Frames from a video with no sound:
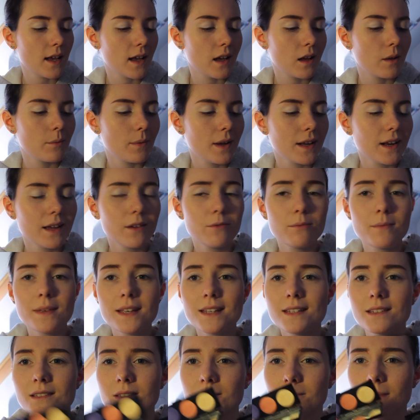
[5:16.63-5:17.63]
Um, and I
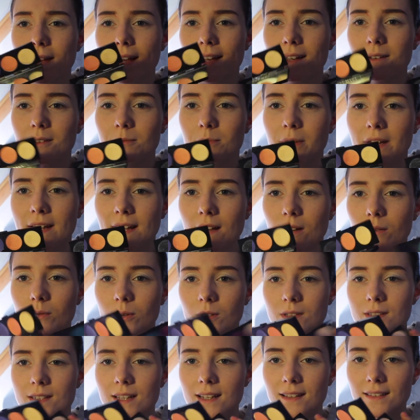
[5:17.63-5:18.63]
miss Mac bringing out
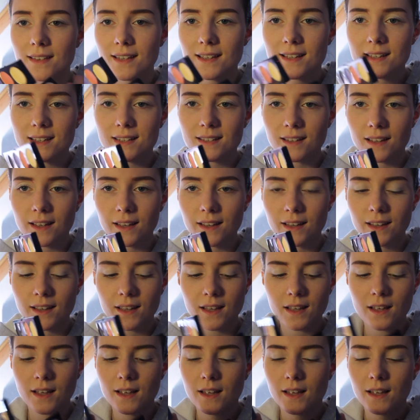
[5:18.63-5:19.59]
quads like this. Like